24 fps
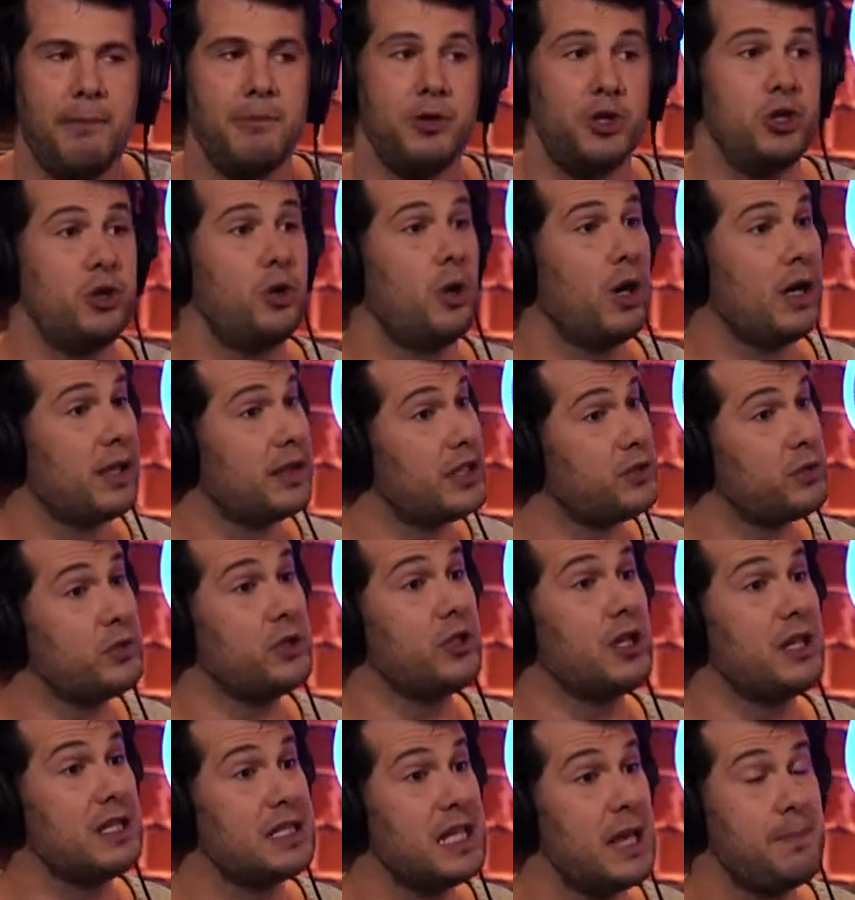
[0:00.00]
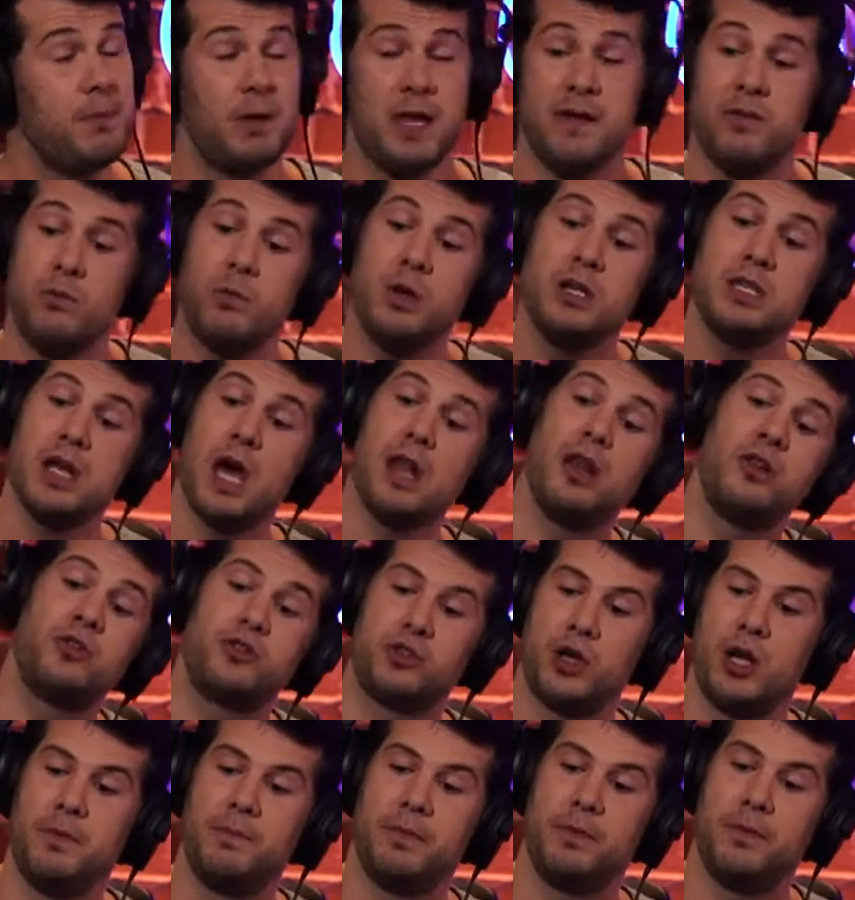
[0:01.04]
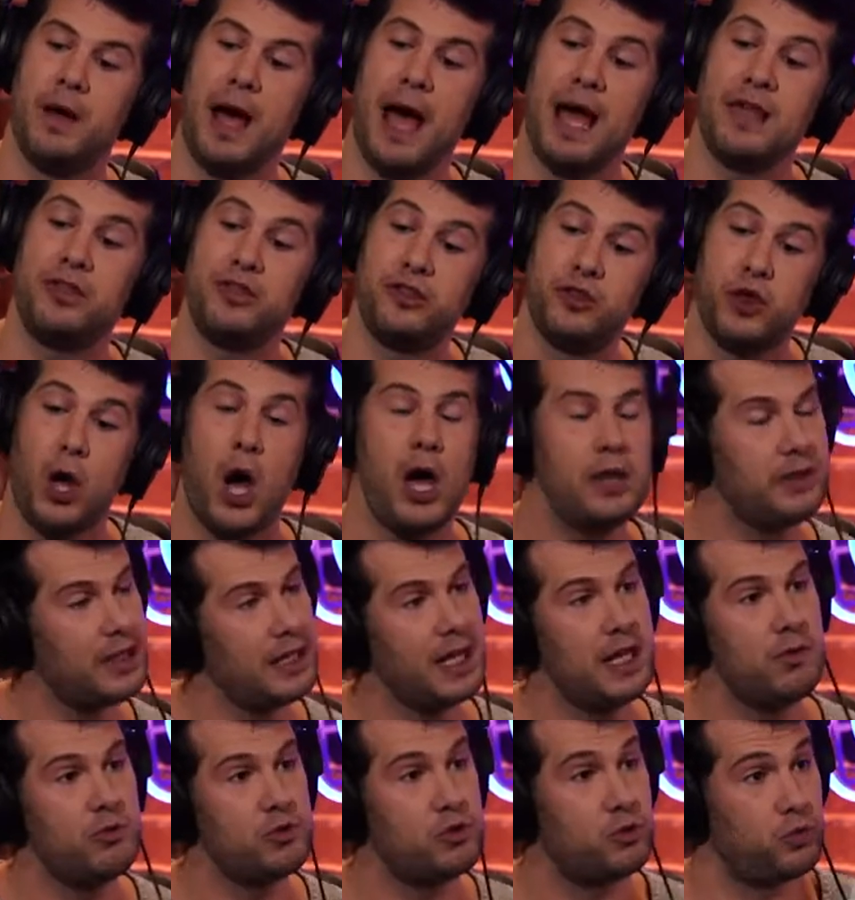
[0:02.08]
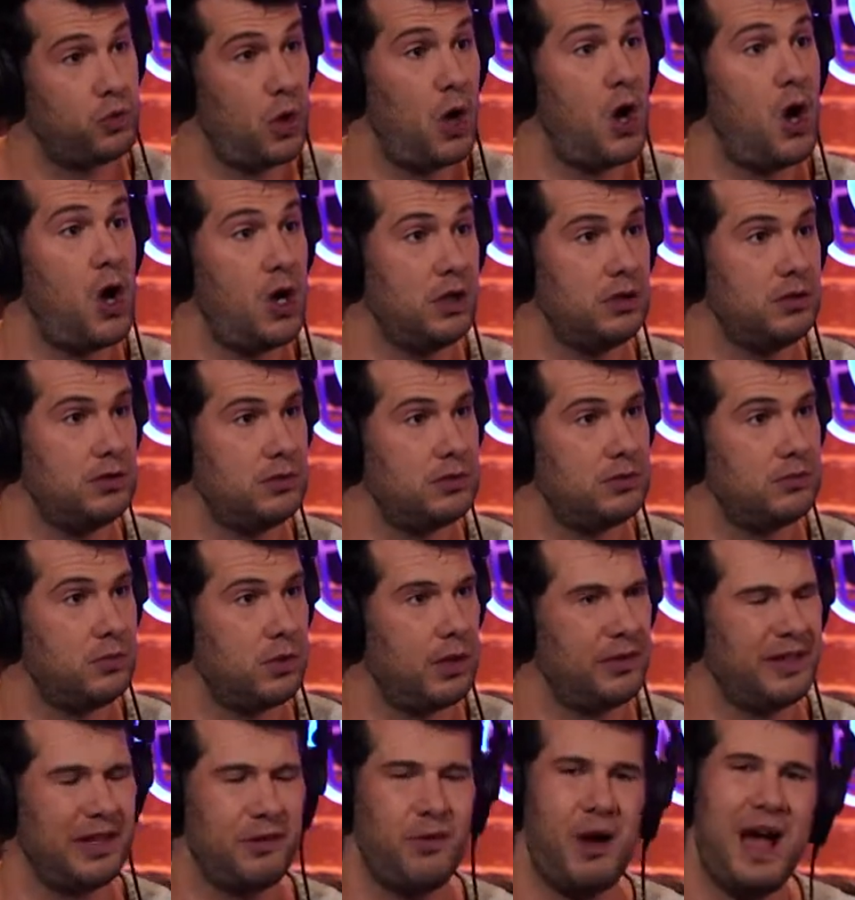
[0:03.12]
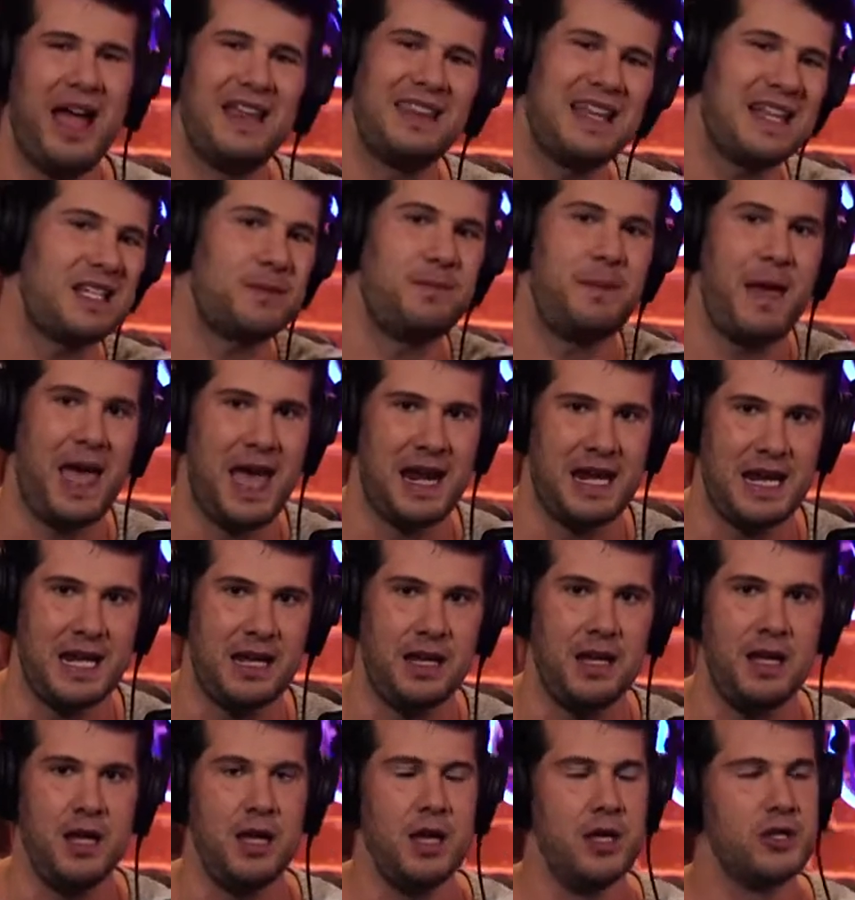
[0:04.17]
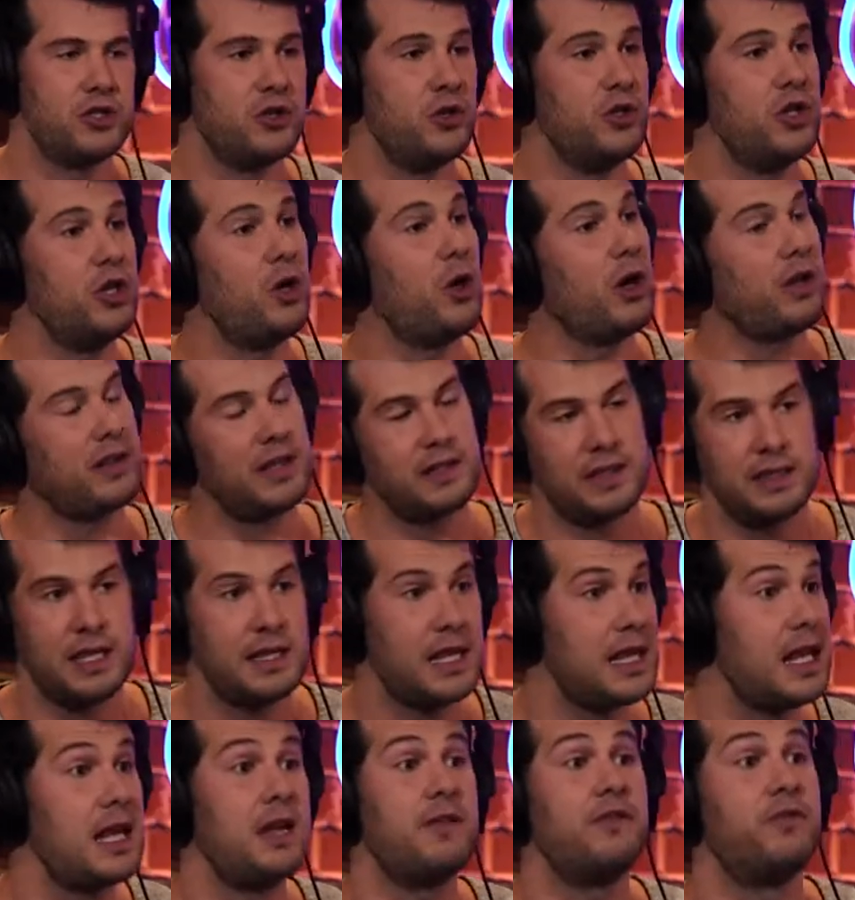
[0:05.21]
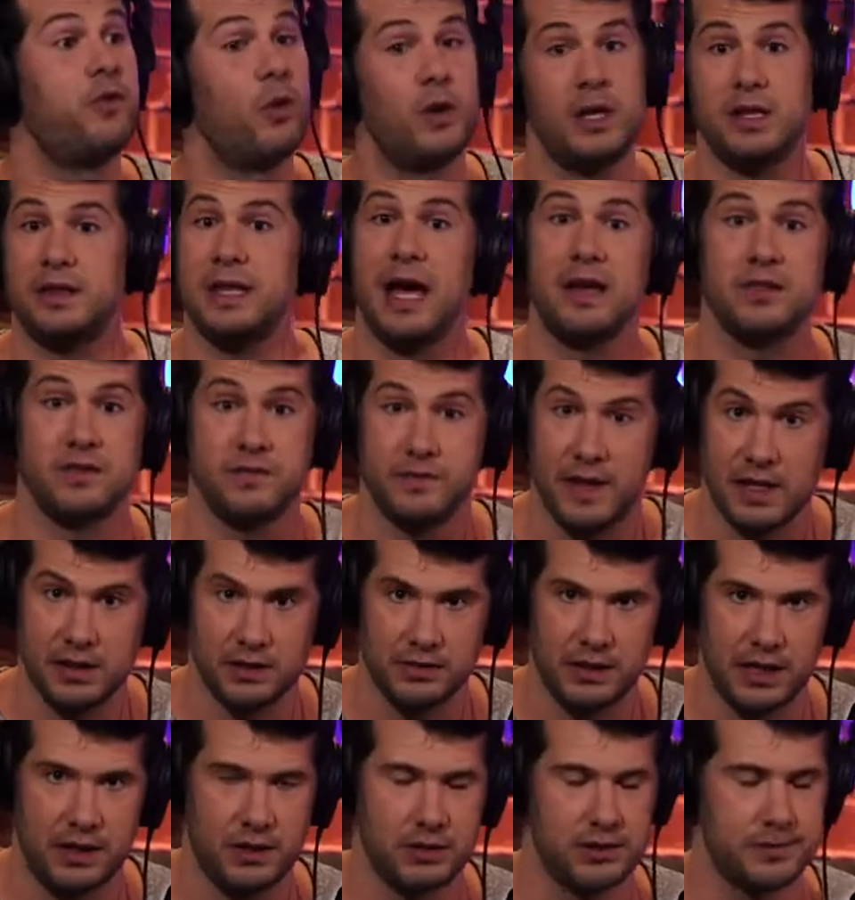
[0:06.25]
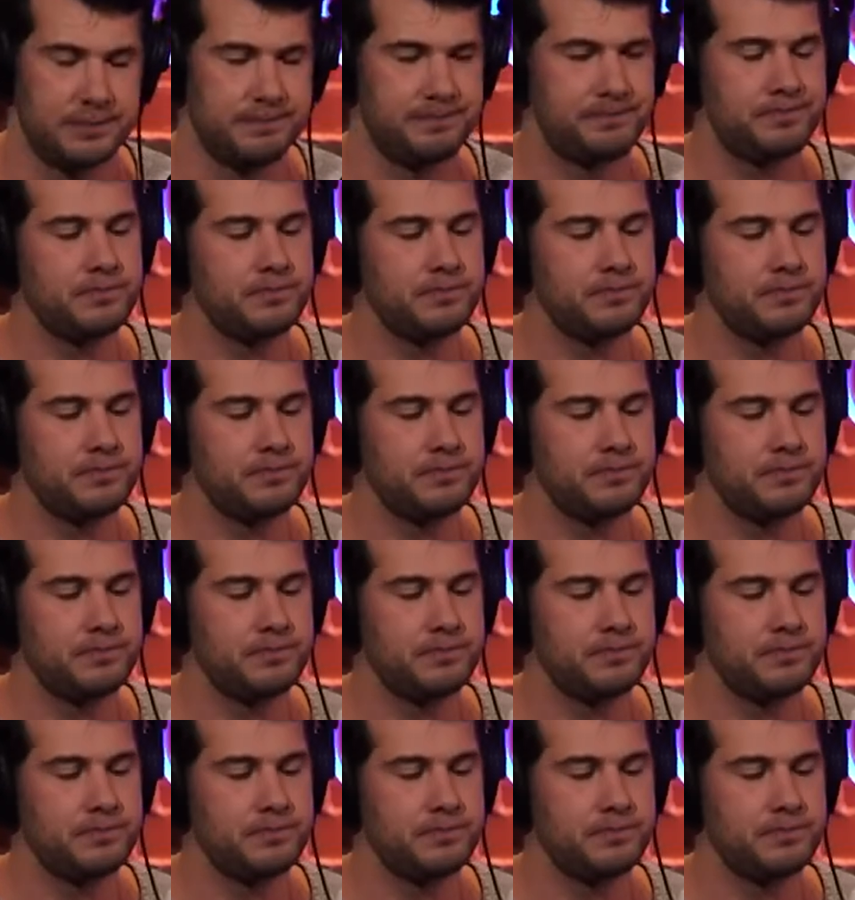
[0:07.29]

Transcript: New York, this was a good example. Even where Donald Trump, I thought that he was wrong, where I was like, wow, that's petty. So New York, they said that they needed 40,000 ventilators.